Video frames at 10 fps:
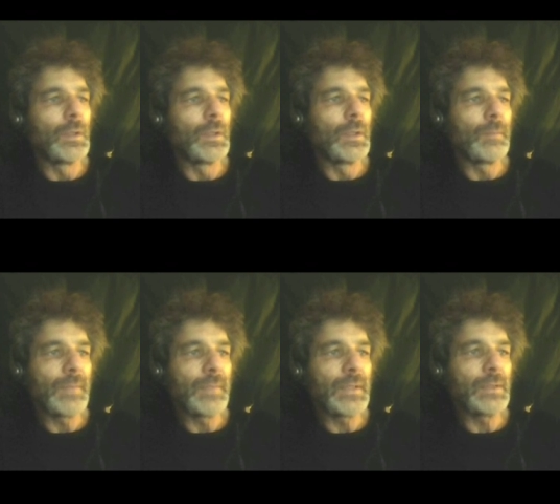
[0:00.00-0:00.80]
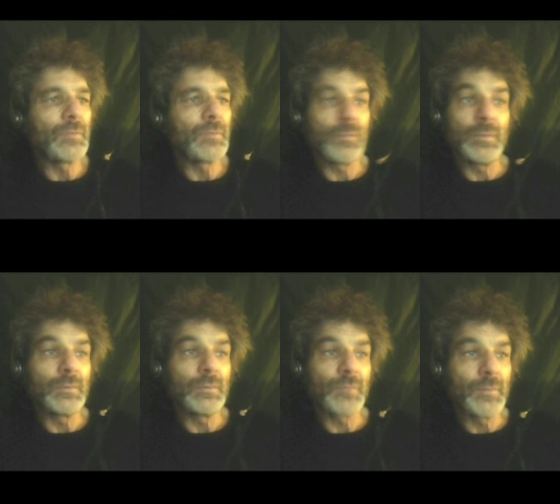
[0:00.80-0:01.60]
many
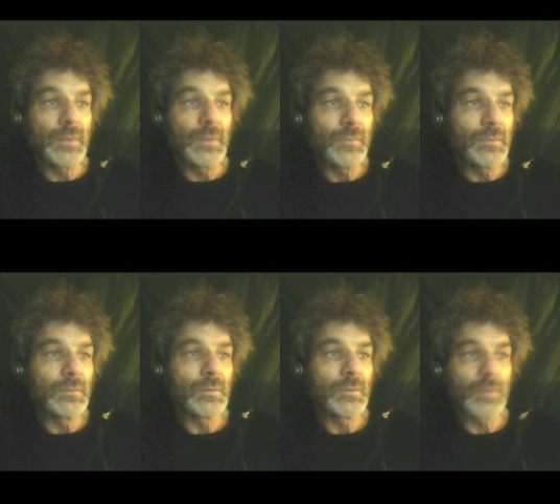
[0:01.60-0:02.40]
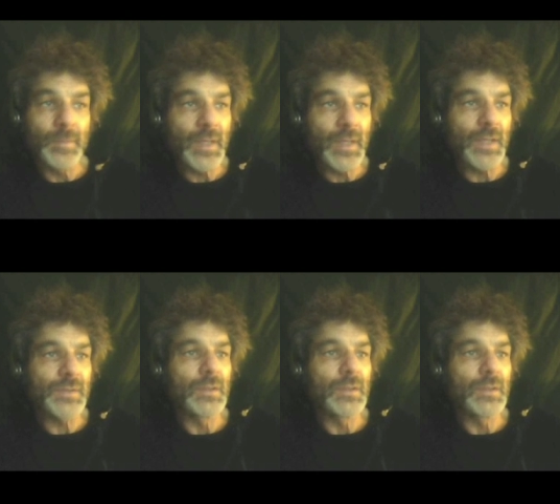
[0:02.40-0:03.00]
from even the past,